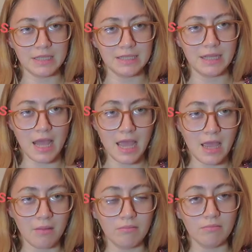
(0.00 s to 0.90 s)

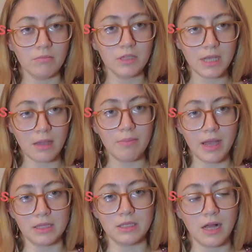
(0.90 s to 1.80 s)
name say by
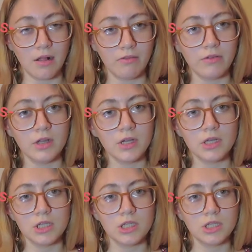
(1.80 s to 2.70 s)
itself.
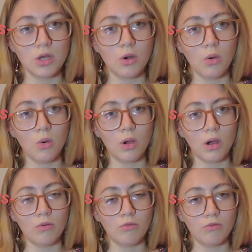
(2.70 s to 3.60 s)
So
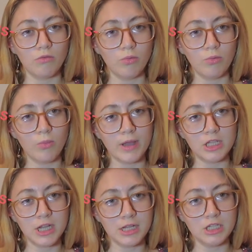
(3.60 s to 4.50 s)
by
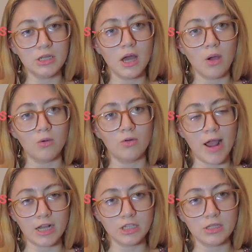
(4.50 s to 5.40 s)
changing our
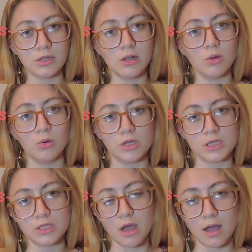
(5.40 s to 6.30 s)
rational or
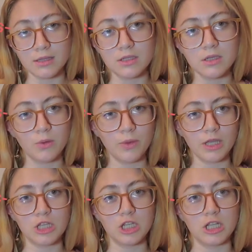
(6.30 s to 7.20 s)
thoughts, we
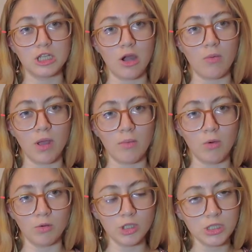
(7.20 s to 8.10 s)
can change our
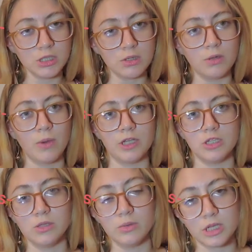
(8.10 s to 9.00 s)
emotions, and
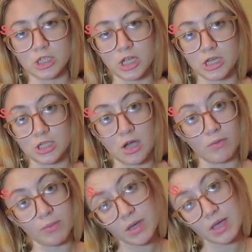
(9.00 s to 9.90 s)
eventually we can change
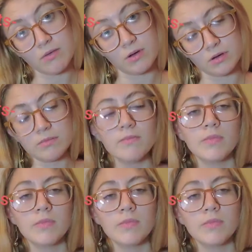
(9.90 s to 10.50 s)
our behavior.